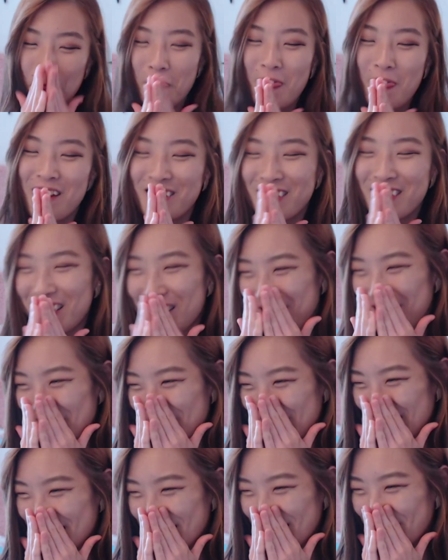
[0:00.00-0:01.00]
Oh no, I'm
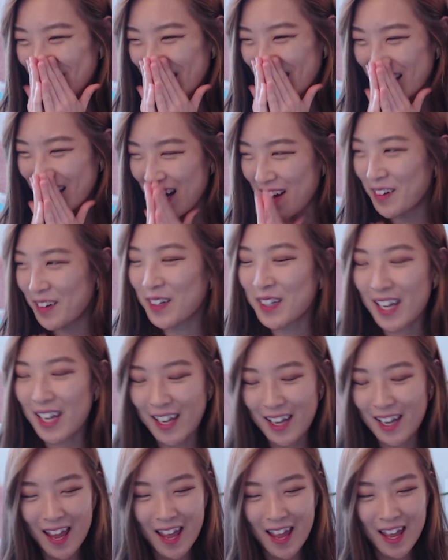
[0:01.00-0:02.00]
gonna freak out.
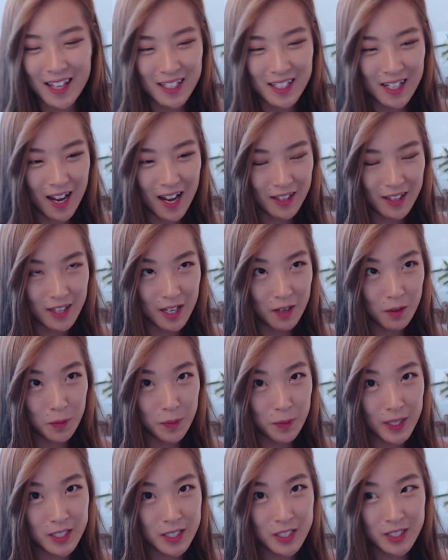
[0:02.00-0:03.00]
Okay, and there were
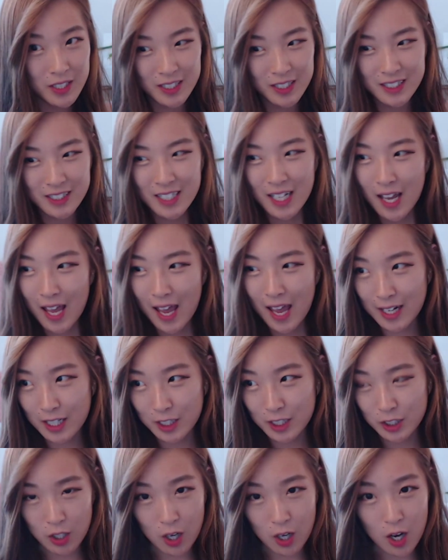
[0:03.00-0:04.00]
pictures, and I
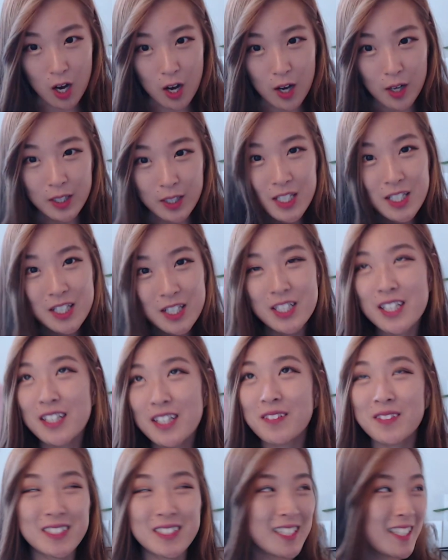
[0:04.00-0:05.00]
saw Yixing
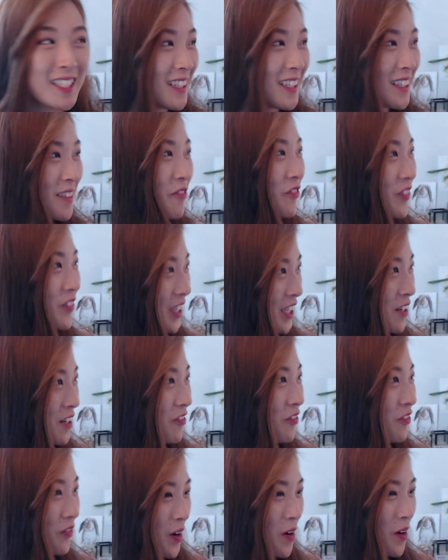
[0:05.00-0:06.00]
was in the freaking
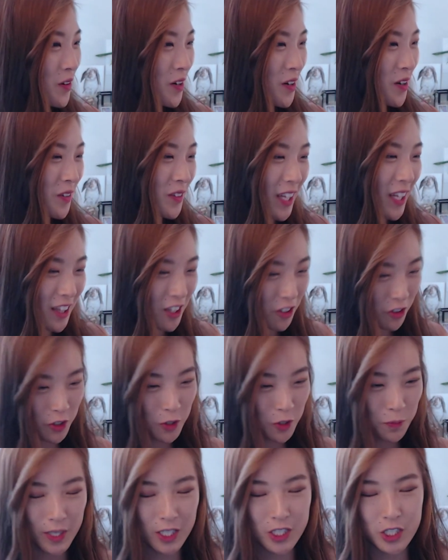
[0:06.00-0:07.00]
photo, like the
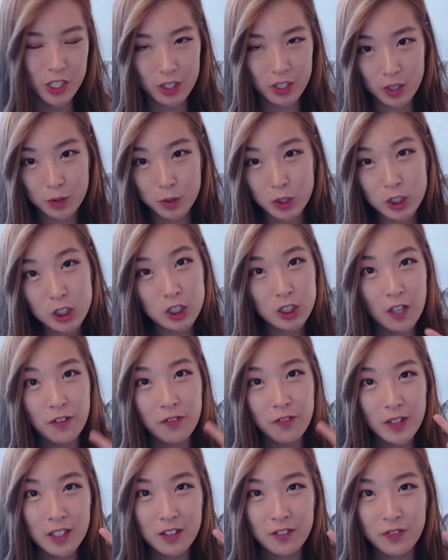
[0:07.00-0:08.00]
group picture, and they were
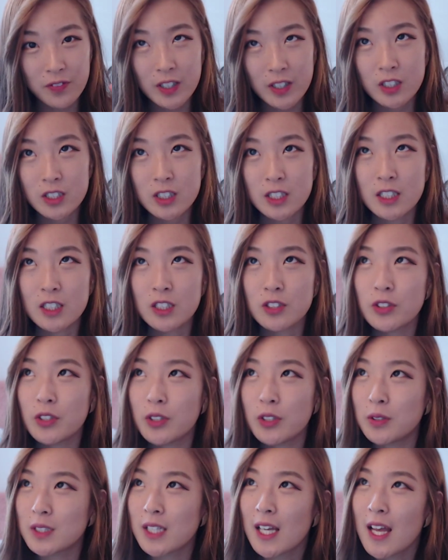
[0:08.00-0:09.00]
stuffing their fingers in his
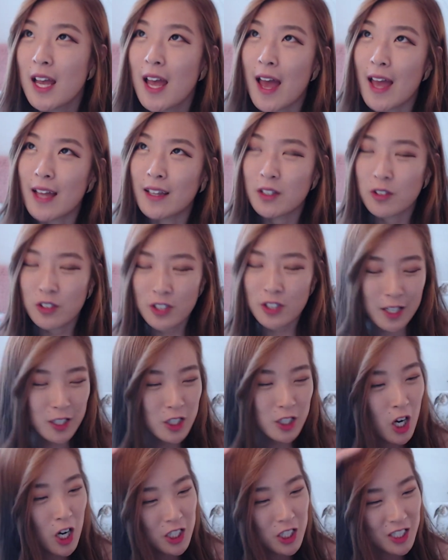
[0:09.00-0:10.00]
nose, and they were like
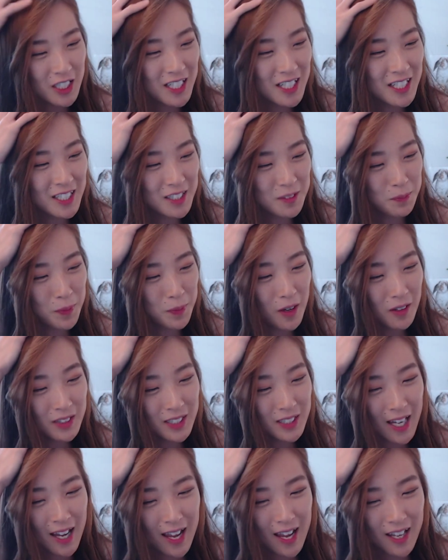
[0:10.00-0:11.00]
touching his bald
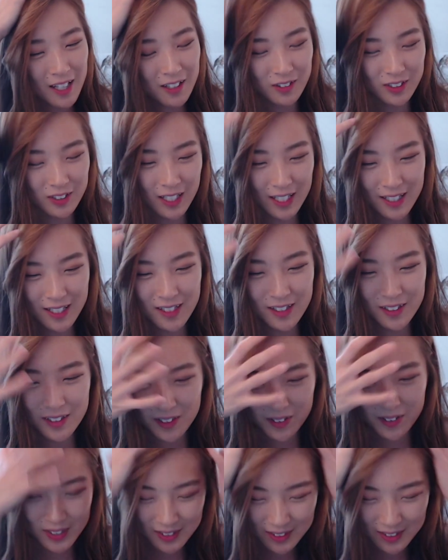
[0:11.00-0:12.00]
head, or like, you
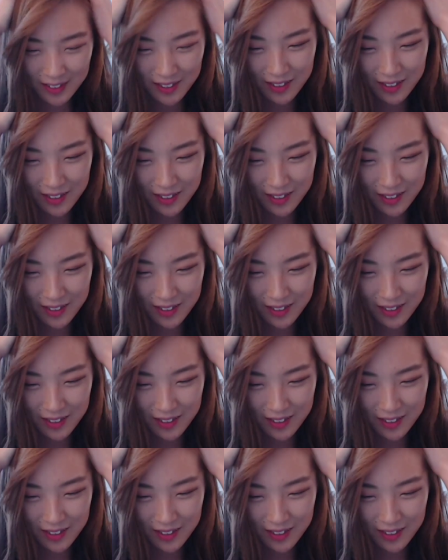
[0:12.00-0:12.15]
know, his,